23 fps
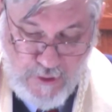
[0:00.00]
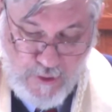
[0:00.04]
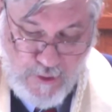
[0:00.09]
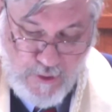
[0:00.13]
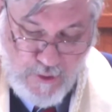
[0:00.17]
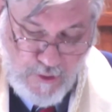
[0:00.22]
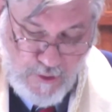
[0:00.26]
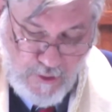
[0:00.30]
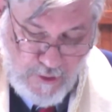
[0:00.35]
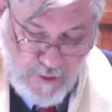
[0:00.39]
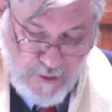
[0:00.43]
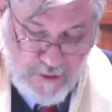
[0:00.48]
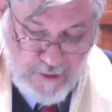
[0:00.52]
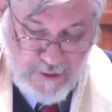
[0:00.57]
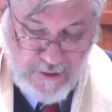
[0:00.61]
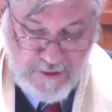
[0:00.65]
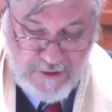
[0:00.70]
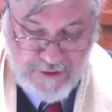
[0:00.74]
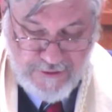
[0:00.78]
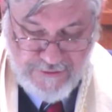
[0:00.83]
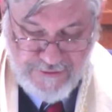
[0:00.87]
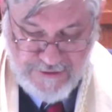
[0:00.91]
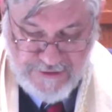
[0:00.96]
or
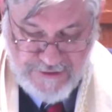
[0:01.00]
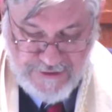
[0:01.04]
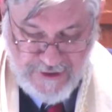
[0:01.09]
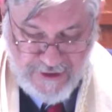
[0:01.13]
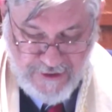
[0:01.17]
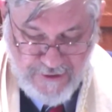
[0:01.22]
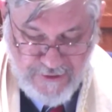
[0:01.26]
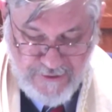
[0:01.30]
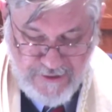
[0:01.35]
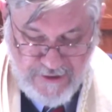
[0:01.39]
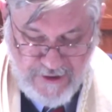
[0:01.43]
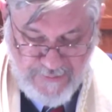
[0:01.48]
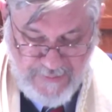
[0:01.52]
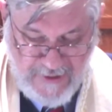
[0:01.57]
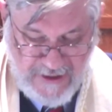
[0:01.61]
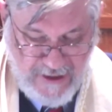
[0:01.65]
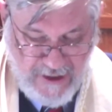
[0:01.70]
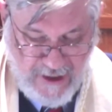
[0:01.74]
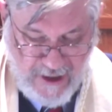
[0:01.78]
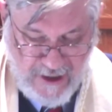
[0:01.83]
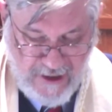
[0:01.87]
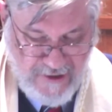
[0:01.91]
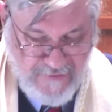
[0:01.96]
considered to be
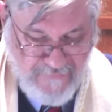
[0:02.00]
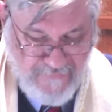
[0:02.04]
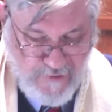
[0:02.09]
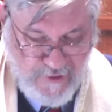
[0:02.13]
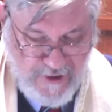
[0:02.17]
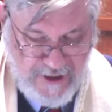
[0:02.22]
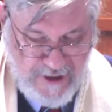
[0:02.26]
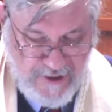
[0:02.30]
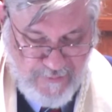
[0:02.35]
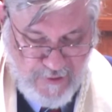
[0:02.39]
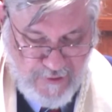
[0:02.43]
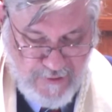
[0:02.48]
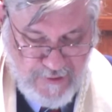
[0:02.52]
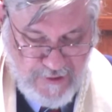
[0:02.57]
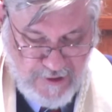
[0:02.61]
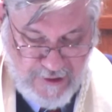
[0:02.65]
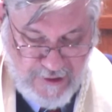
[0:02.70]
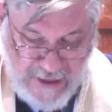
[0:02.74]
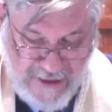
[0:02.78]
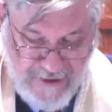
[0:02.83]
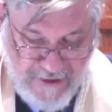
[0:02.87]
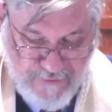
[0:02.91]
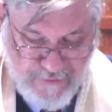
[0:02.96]
unavoidable
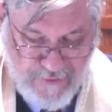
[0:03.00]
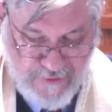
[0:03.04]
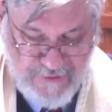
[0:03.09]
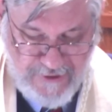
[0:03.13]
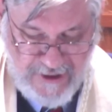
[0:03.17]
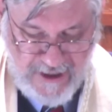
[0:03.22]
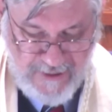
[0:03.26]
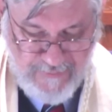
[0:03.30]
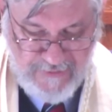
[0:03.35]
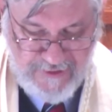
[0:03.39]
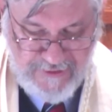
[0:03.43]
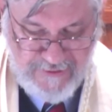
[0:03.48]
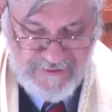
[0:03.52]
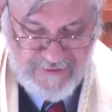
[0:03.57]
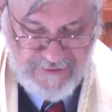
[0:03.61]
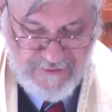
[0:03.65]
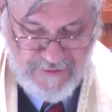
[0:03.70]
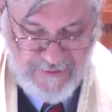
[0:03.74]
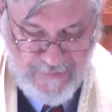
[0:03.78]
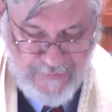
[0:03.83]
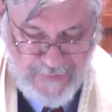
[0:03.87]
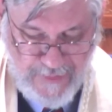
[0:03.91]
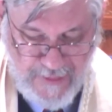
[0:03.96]
collateral damage,
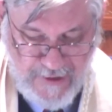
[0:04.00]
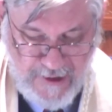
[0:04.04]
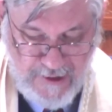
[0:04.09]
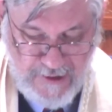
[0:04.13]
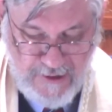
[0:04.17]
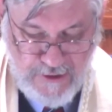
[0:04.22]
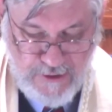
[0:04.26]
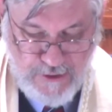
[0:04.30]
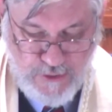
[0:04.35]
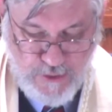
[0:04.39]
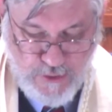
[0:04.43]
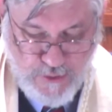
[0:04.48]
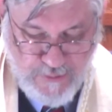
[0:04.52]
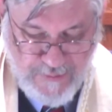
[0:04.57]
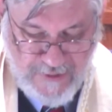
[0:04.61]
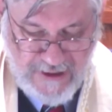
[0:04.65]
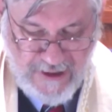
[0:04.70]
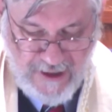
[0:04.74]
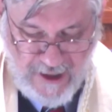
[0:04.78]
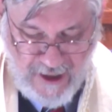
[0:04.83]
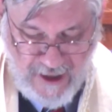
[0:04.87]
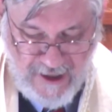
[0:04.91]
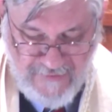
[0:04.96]
human
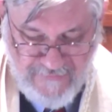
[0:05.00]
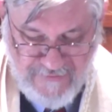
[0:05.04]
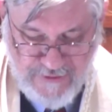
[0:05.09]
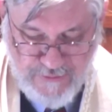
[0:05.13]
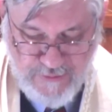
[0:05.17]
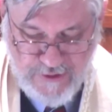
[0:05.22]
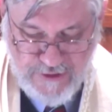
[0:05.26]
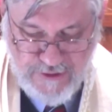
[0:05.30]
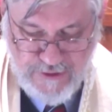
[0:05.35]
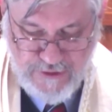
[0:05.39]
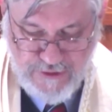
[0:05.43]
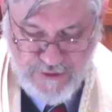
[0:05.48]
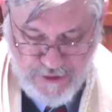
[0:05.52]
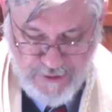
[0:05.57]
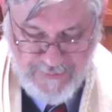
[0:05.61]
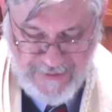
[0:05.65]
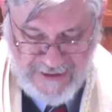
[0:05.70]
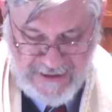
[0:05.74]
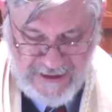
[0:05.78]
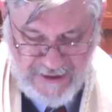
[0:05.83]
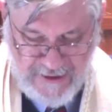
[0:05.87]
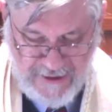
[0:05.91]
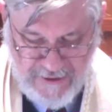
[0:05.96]
lives were
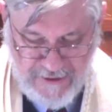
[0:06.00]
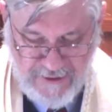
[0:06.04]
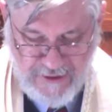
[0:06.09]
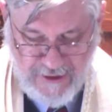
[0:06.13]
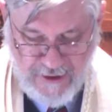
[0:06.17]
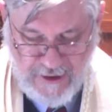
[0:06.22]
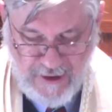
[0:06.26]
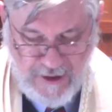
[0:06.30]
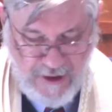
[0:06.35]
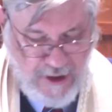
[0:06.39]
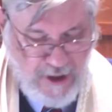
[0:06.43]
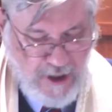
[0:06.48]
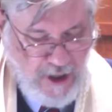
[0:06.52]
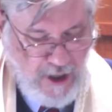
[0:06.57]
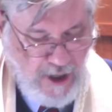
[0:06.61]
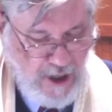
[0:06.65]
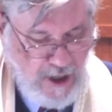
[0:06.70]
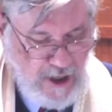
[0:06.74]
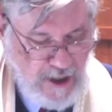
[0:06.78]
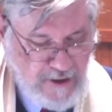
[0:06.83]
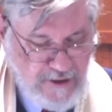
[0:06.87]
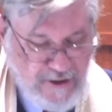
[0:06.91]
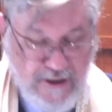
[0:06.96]
terminated
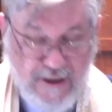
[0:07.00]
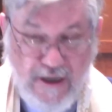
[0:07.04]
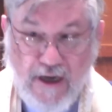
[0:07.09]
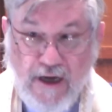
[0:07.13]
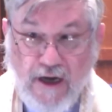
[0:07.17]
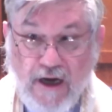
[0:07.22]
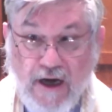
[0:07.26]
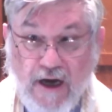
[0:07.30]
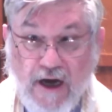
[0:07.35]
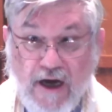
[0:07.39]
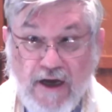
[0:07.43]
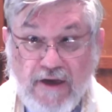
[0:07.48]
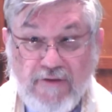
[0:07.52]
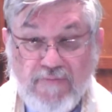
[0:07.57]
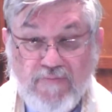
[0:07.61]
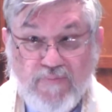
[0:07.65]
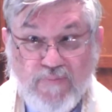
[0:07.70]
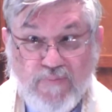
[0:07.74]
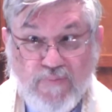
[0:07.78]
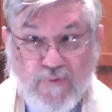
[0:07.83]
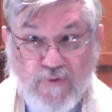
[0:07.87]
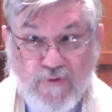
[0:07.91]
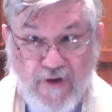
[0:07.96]
on an
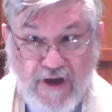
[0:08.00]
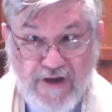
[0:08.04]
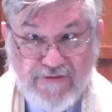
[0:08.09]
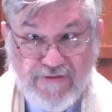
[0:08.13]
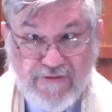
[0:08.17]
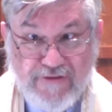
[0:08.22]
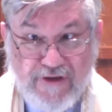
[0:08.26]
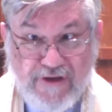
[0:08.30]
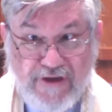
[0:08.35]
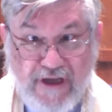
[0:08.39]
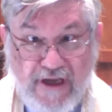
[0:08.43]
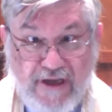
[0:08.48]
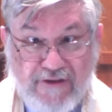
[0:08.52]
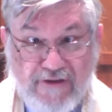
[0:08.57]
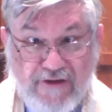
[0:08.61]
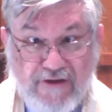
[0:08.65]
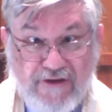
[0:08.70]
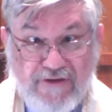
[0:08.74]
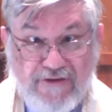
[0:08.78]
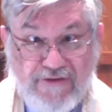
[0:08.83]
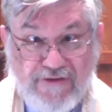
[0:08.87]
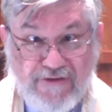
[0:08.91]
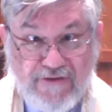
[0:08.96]

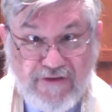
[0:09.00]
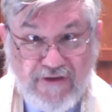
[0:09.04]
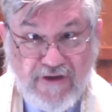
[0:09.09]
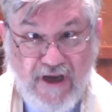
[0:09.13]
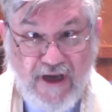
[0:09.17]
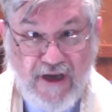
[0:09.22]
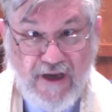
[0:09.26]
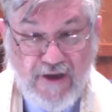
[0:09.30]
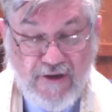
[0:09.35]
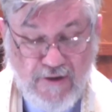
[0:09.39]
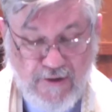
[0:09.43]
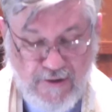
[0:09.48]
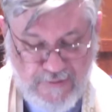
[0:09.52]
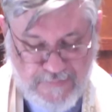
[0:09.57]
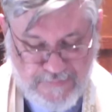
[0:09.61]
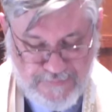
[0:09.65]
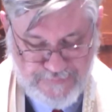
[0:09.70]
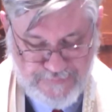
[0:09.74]
unprecedented scale.